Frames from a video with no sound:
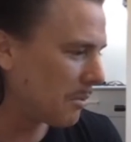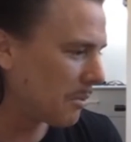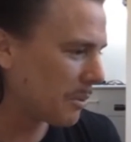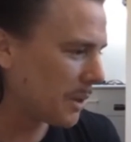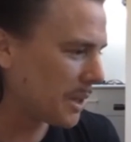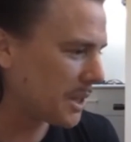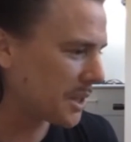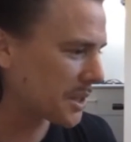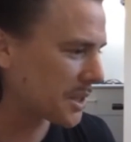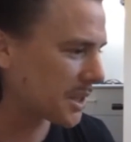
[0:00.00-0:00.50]

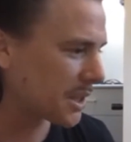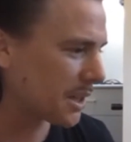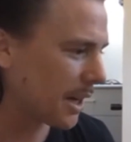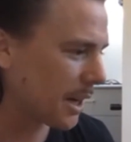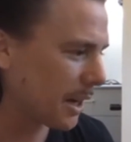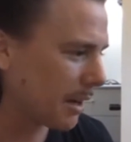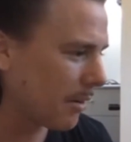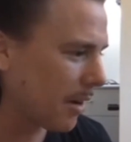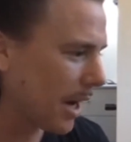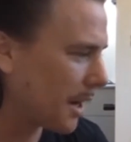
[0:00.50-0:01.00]
We just
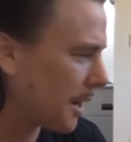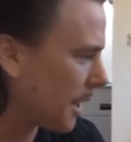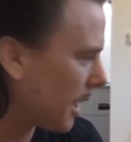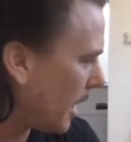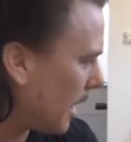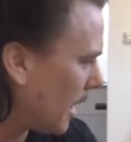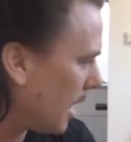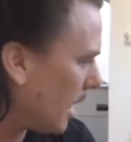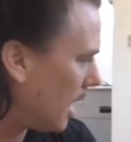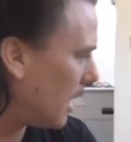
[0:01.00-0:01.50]
kind of had
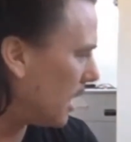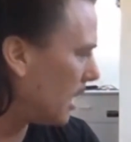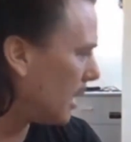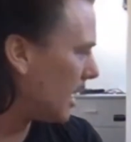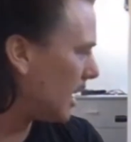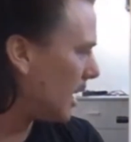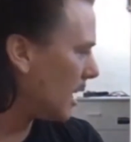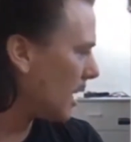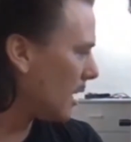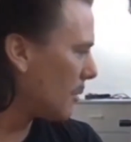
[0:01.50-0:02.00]

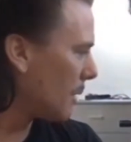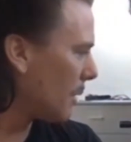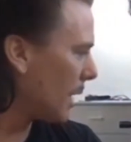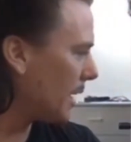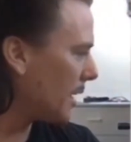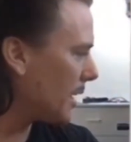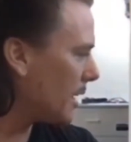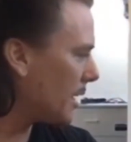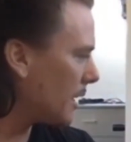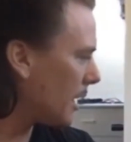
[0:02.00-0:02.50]

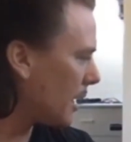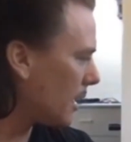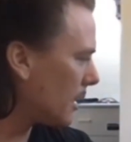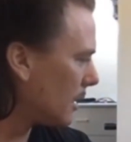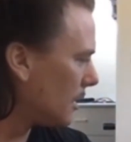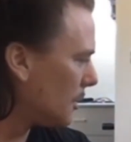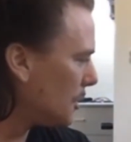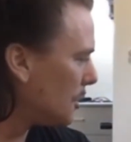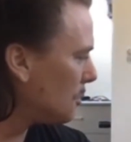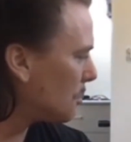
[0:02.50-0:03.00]
a
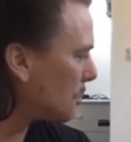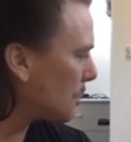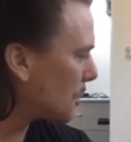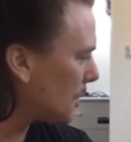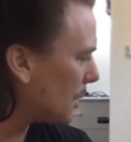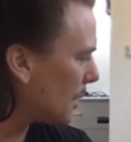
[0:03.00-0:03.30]
loop,